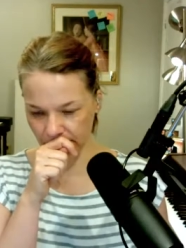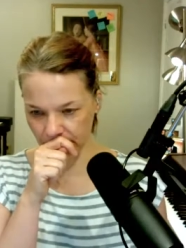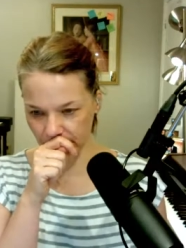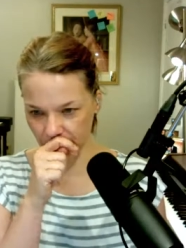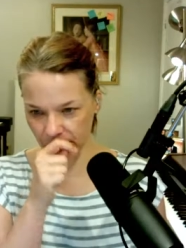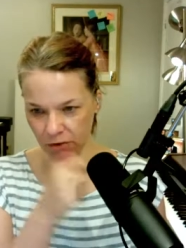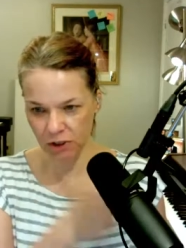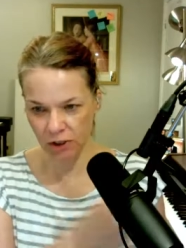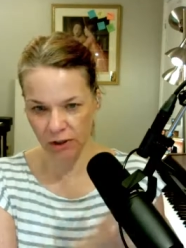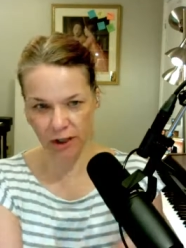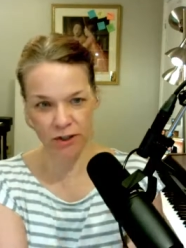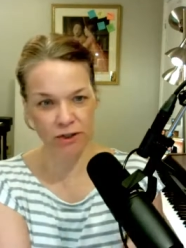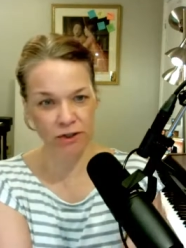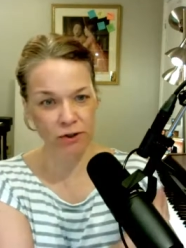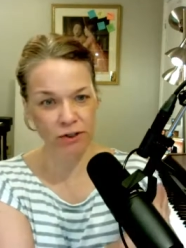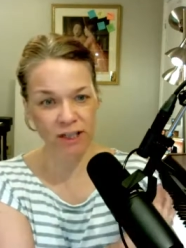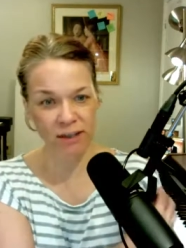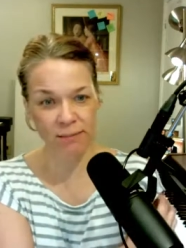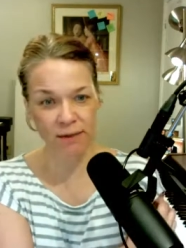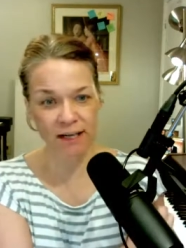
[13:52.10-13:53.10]
So here's
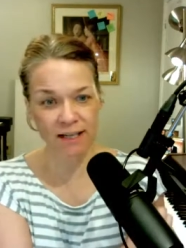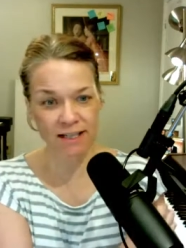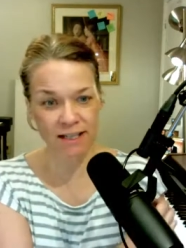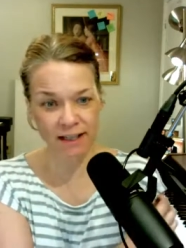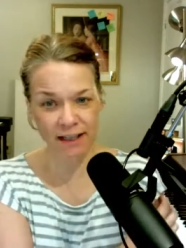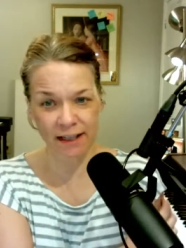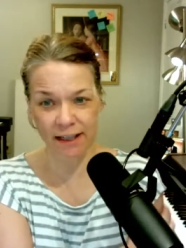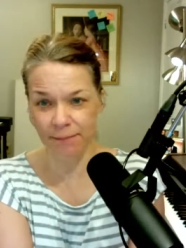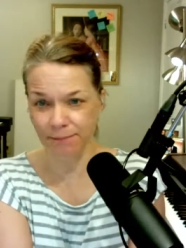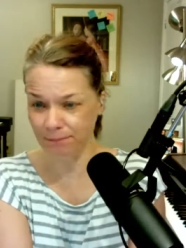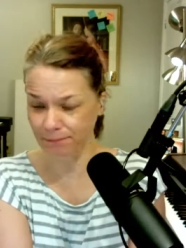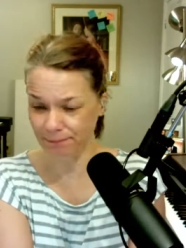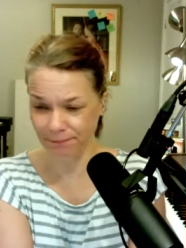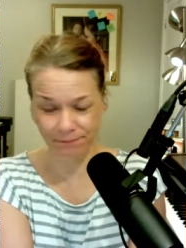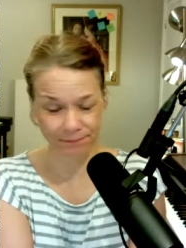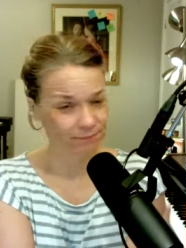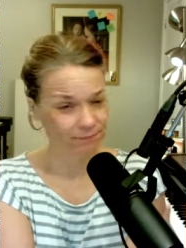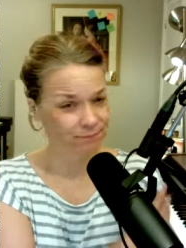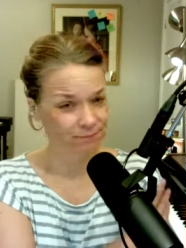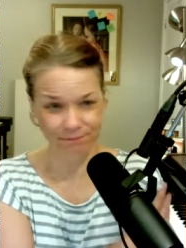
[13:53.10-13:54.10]
13 minutes in,
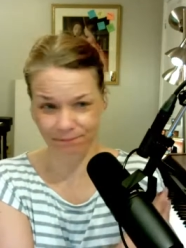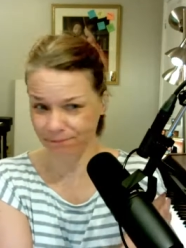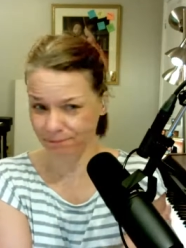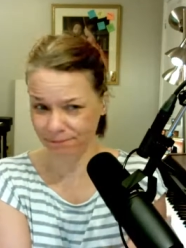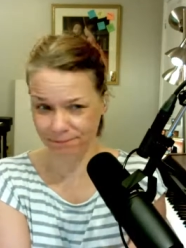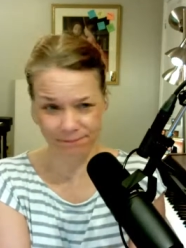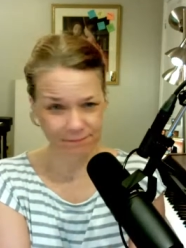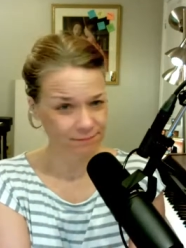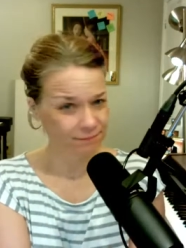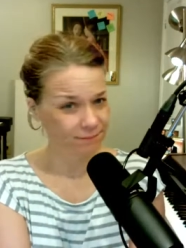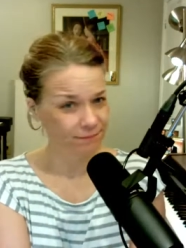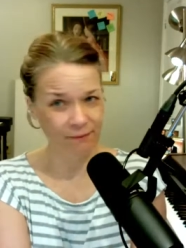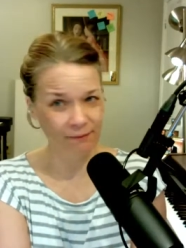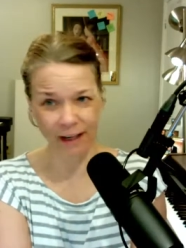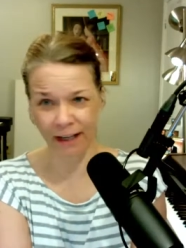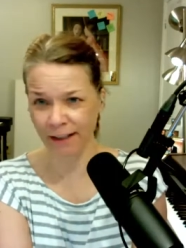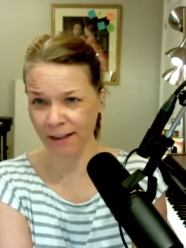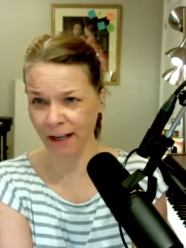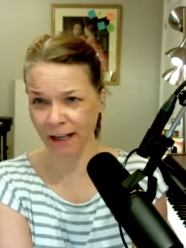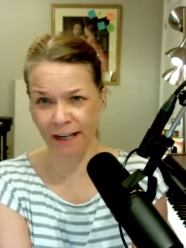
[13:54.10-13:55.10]

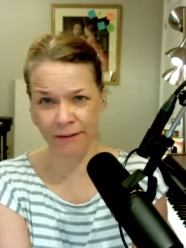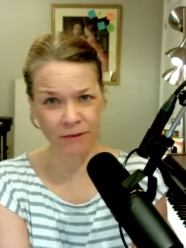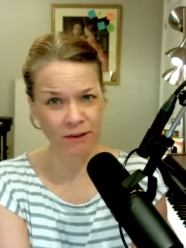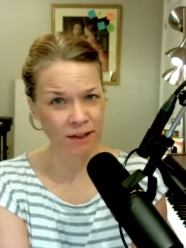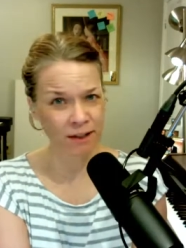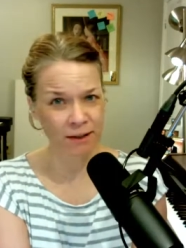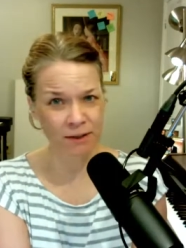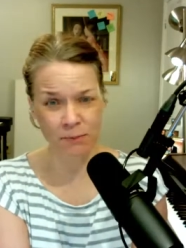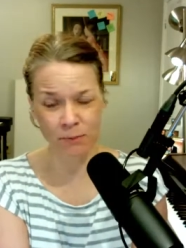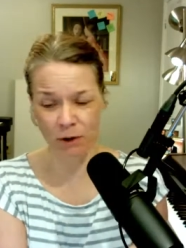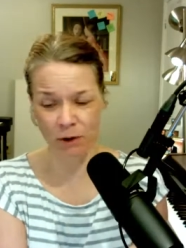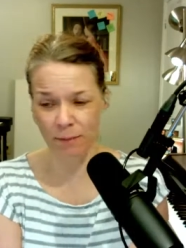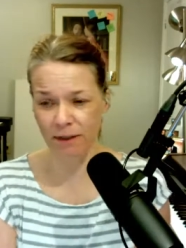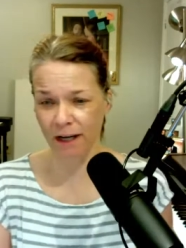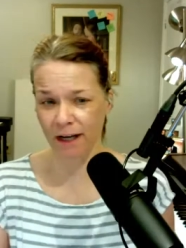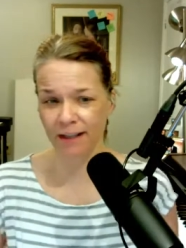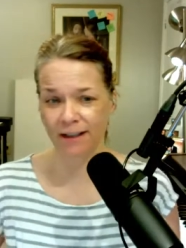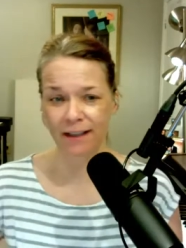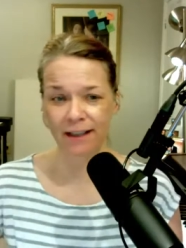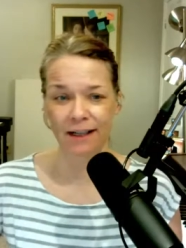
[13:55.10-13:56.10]
and not everything is warm
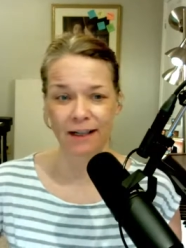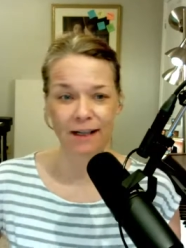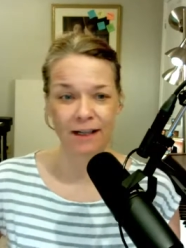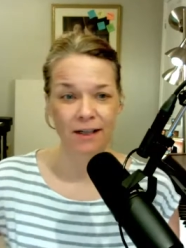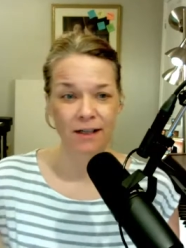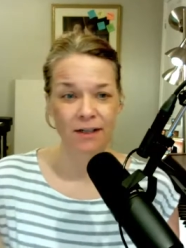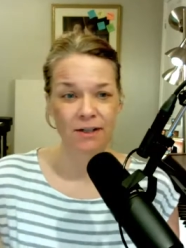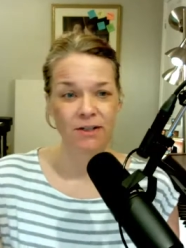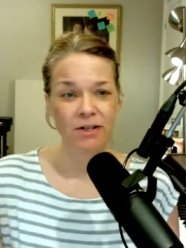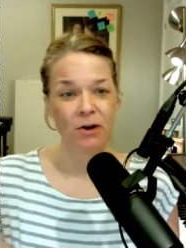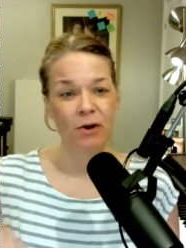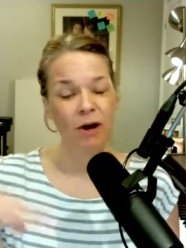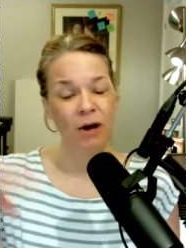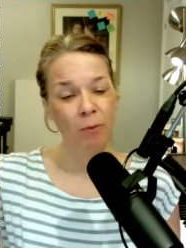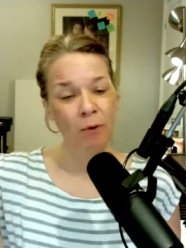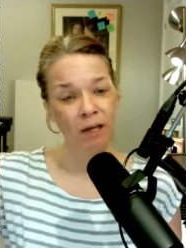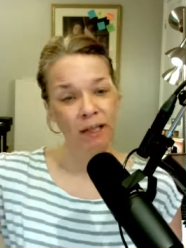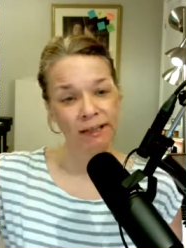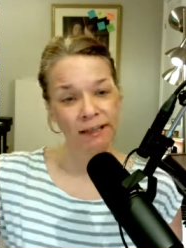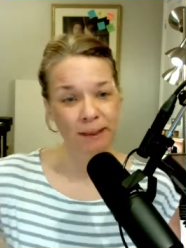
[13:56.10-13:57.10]
yet. So I
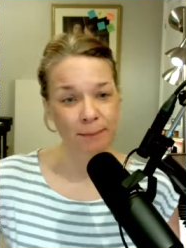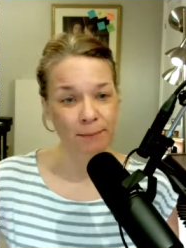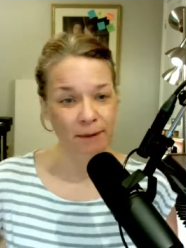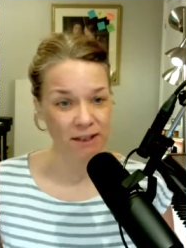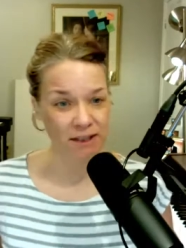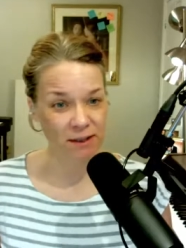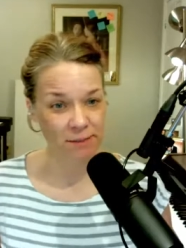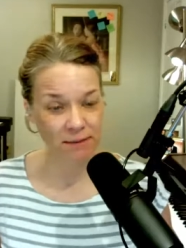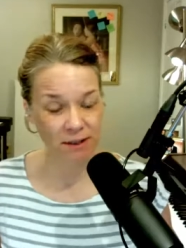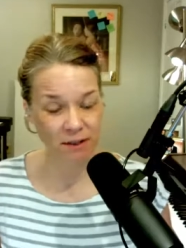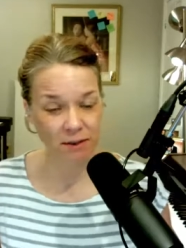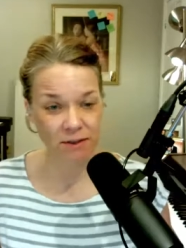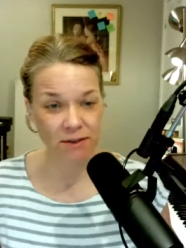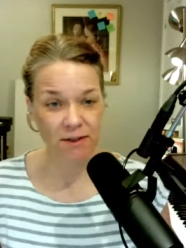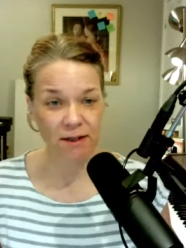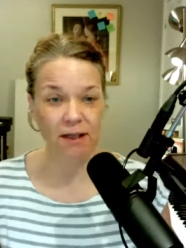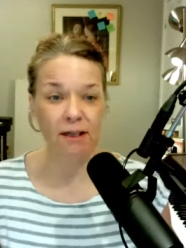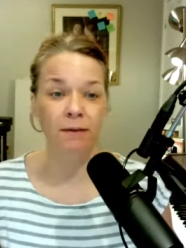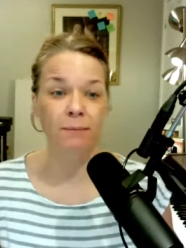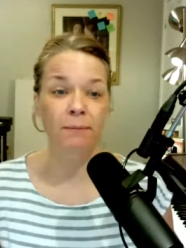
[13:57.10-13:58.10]
went a little bit to the
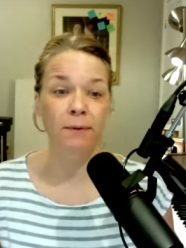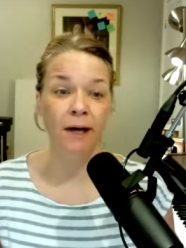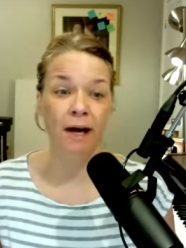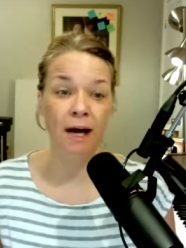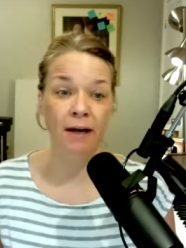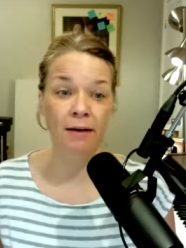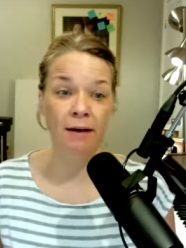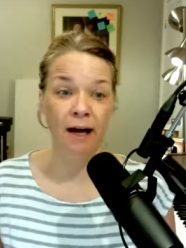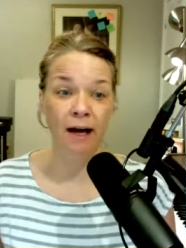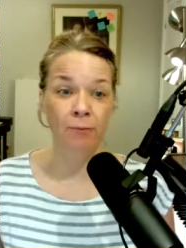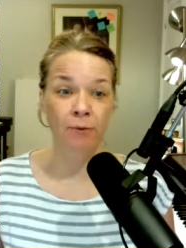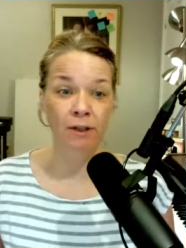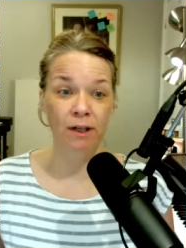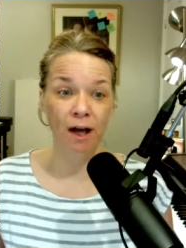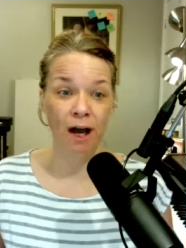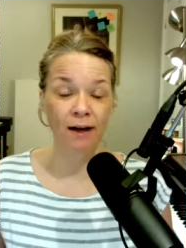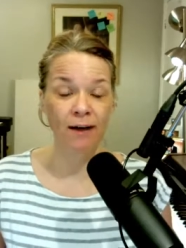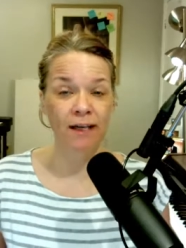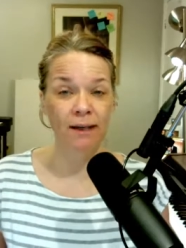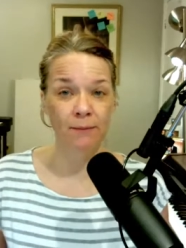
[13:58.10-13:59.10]
music, but I would
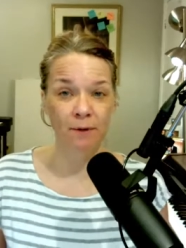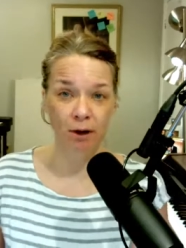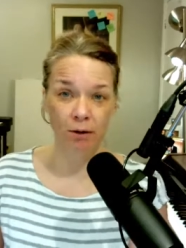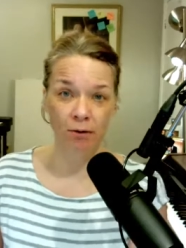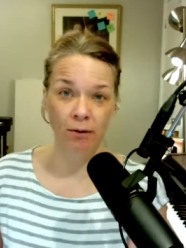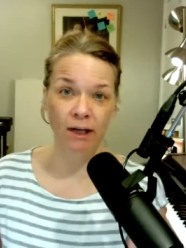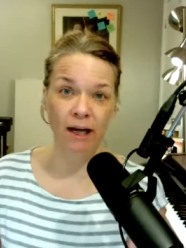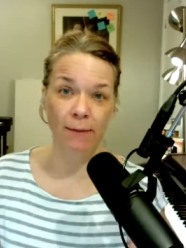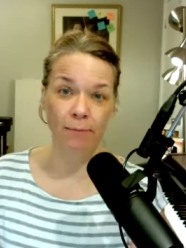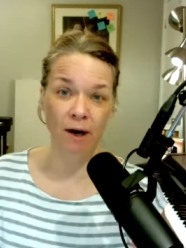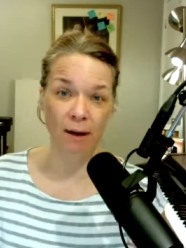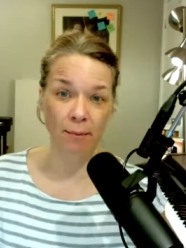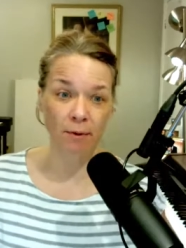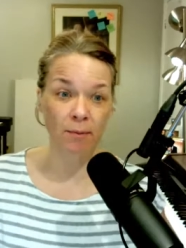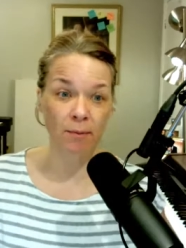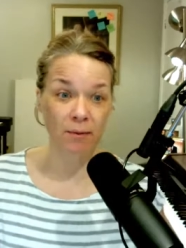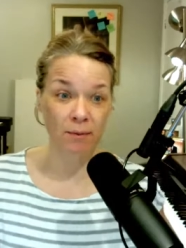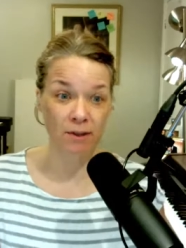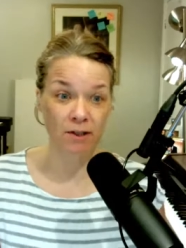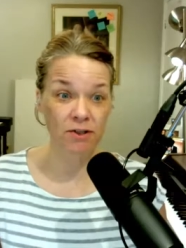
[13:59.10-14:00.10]
not keep going. I
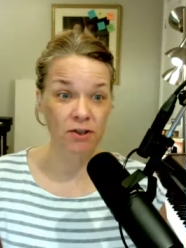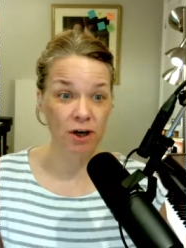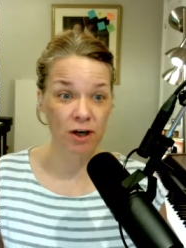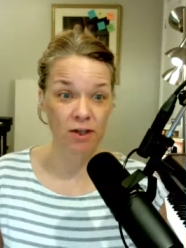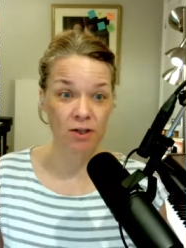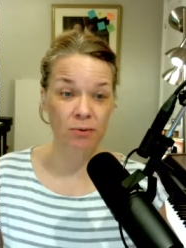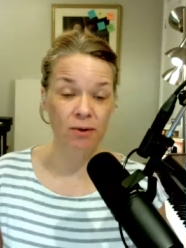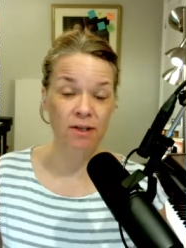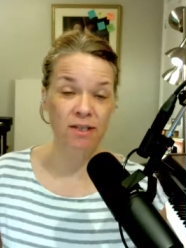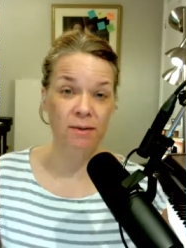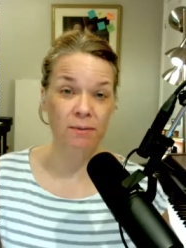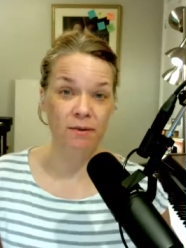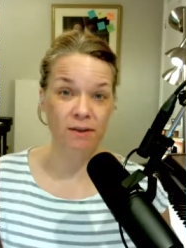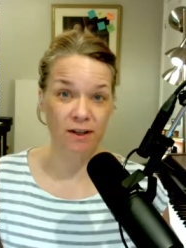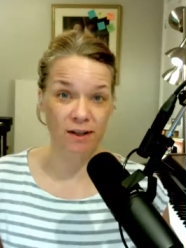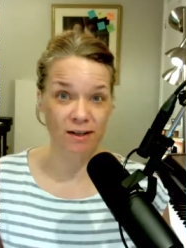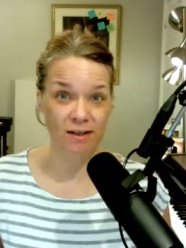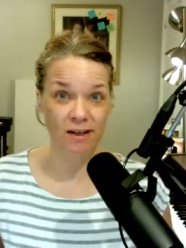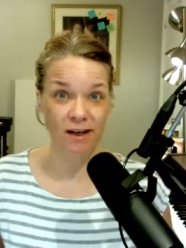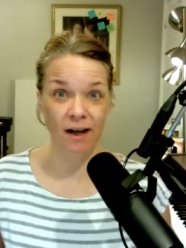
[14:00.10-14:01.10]
probably would start doing some
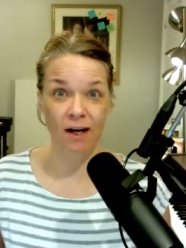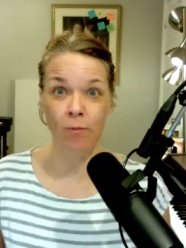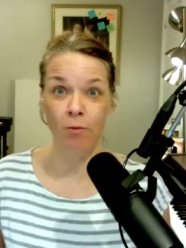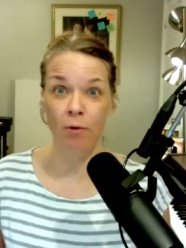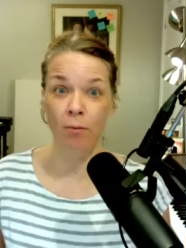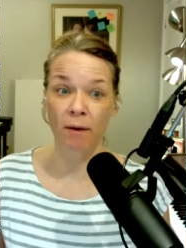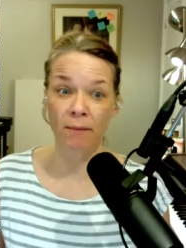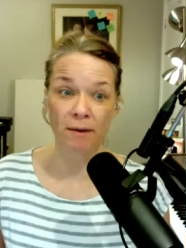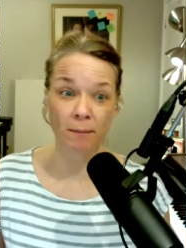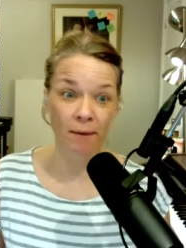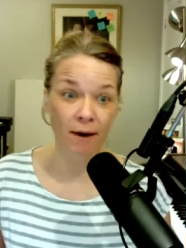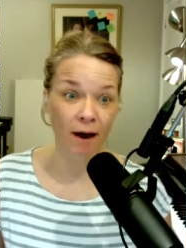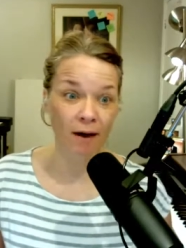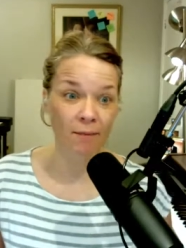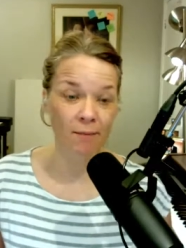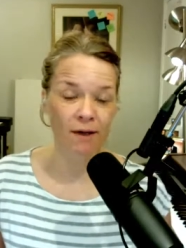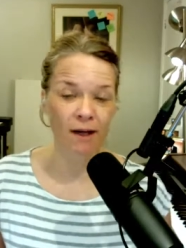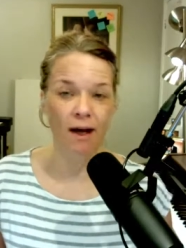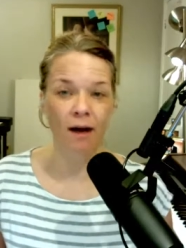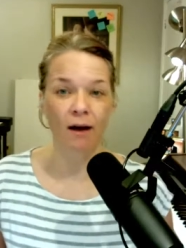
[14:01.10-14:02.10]
things to kind of warm up the
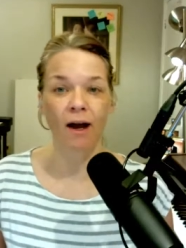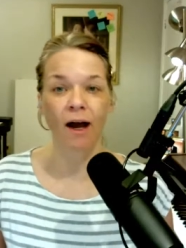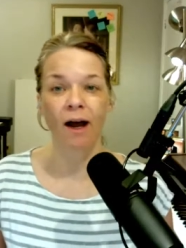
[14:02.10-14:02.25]
bottom now.